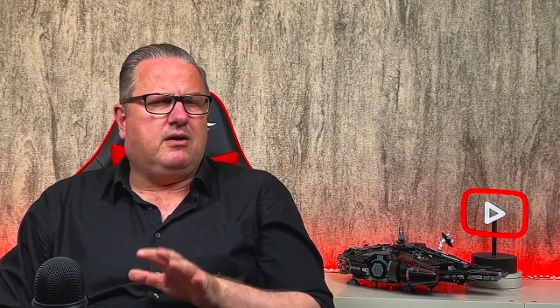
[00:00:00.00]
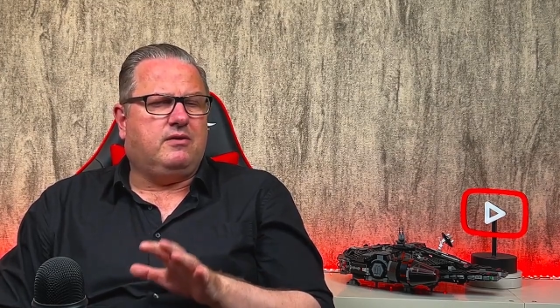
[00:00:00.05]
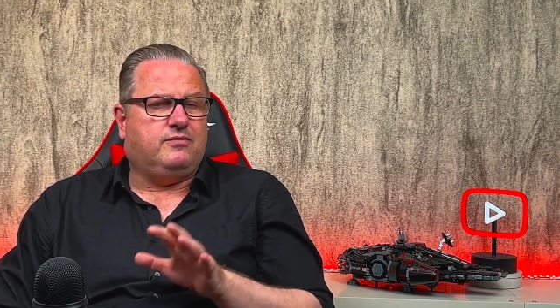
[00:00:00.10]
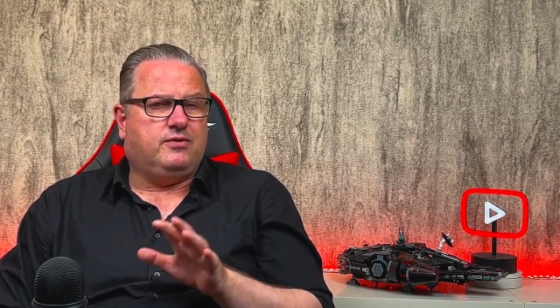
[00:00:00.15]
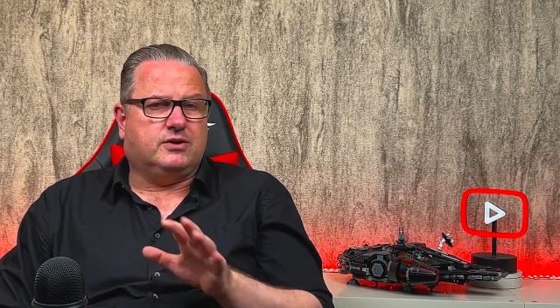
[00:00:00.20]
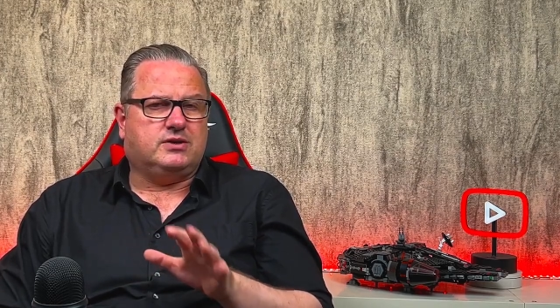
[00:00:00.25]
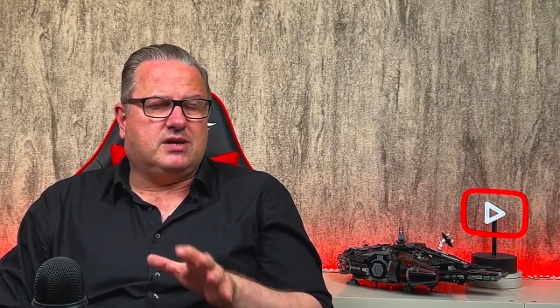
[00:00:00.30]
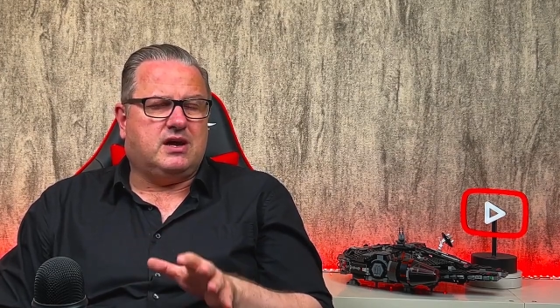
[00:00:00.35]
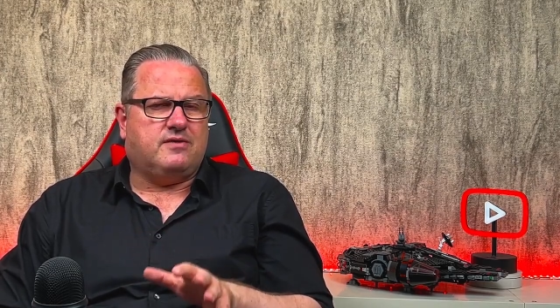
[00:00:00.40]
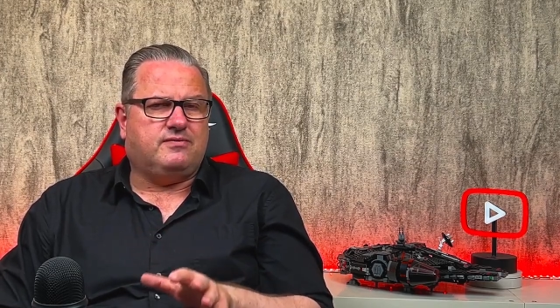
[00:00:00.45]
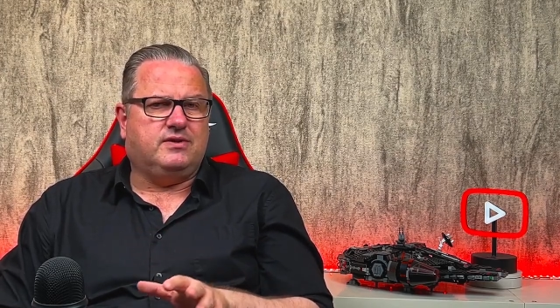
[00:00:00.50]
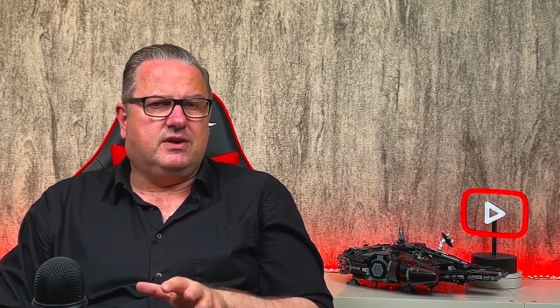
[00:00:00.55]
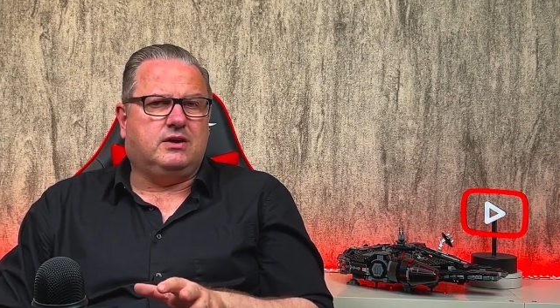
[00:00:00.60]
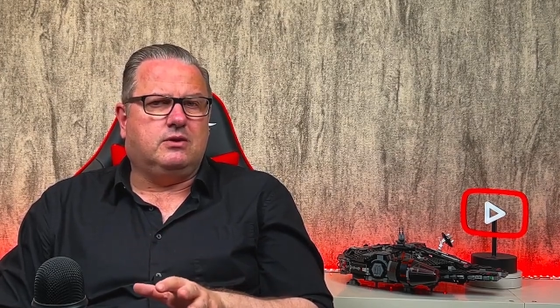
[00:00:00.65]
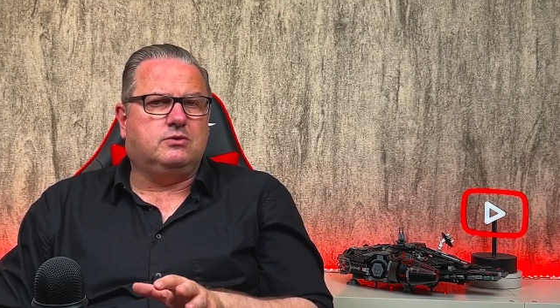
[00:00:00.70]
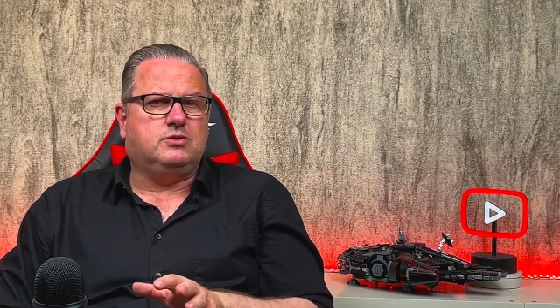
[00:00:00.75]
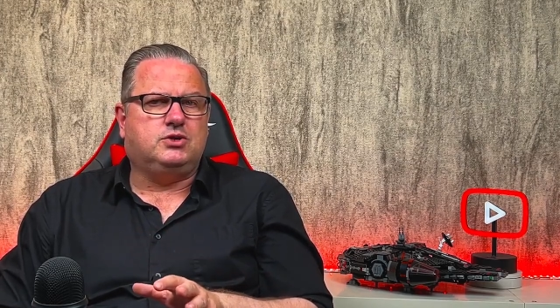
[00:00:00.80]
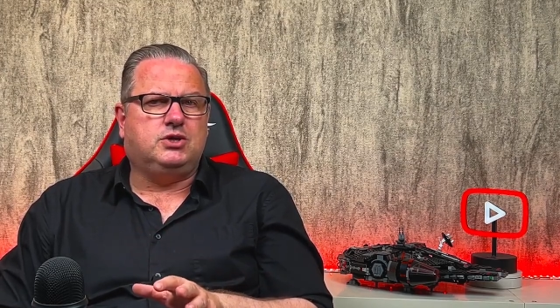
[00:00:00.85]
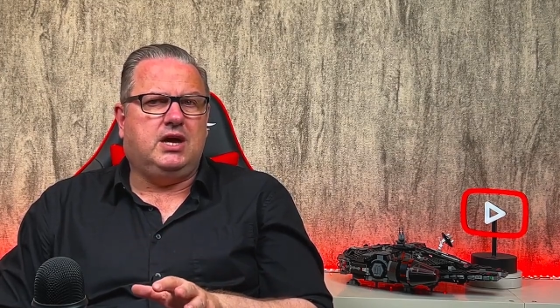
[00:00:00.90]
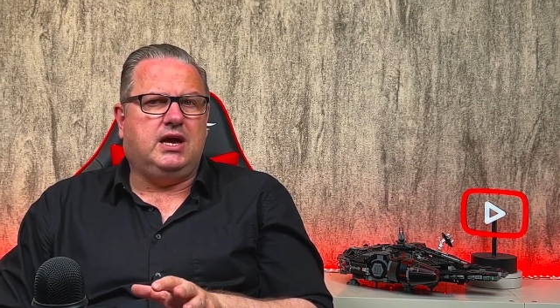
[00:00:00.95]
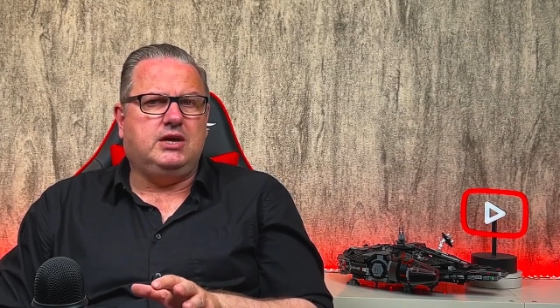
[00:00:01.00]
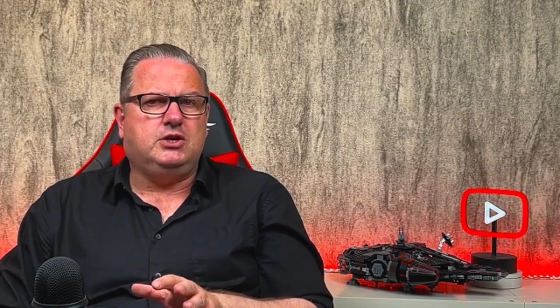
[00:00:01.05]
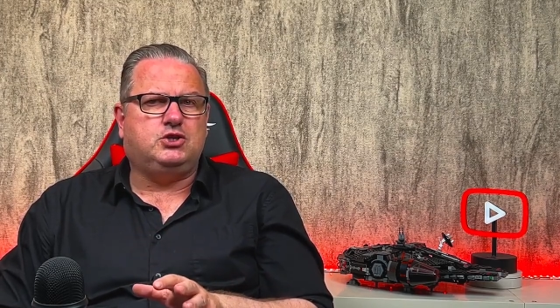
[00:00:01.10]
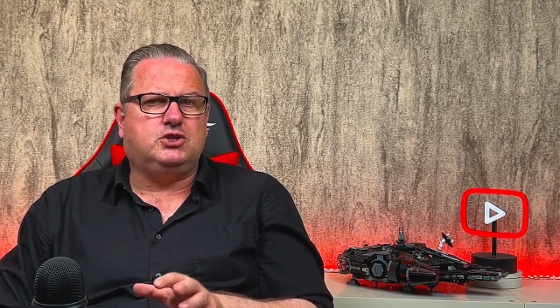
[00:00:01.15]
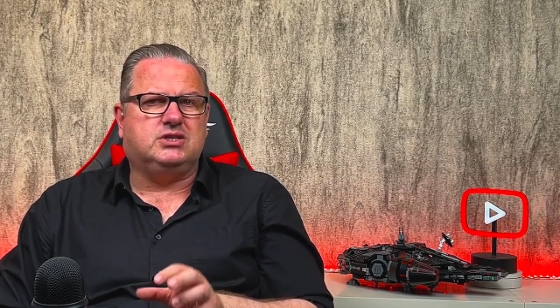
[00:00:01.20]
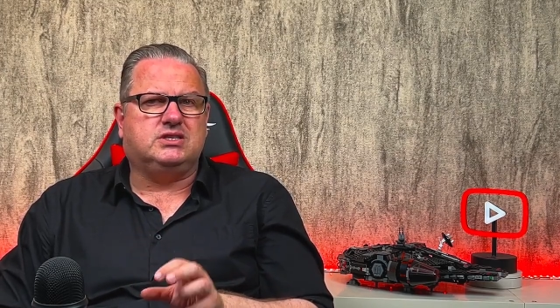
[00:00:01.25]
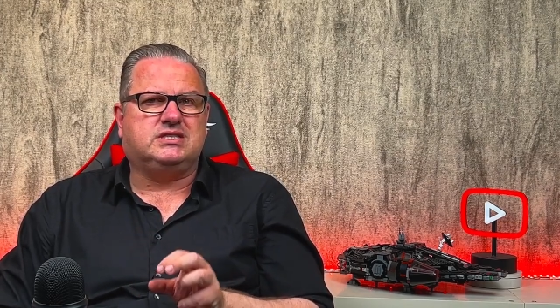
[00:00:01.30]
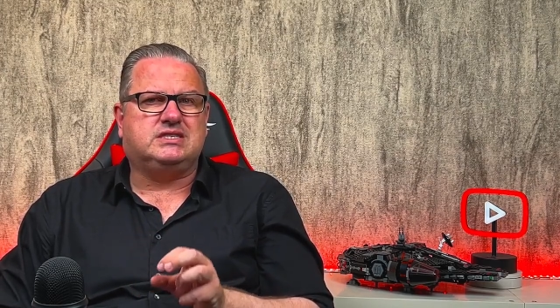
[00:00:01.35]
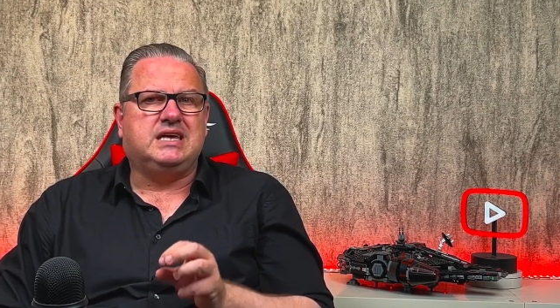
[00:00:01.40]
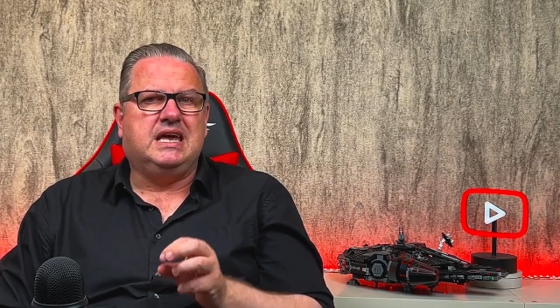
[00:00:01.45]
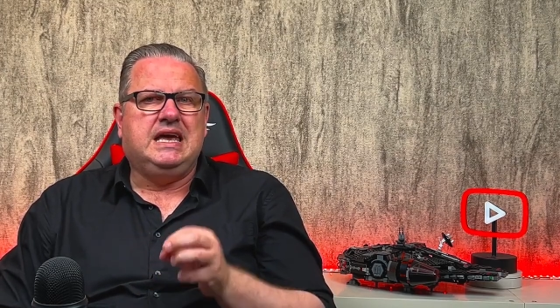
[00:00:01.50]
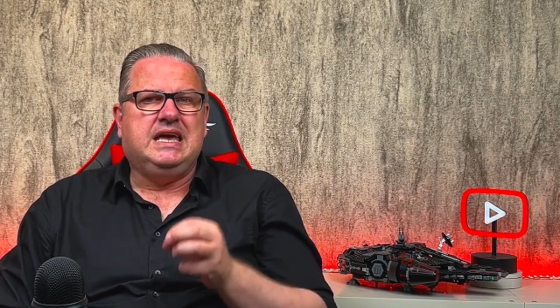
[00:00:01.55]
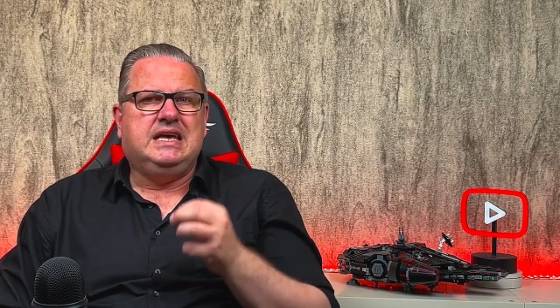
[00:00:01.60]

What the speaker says: for tough negotiations,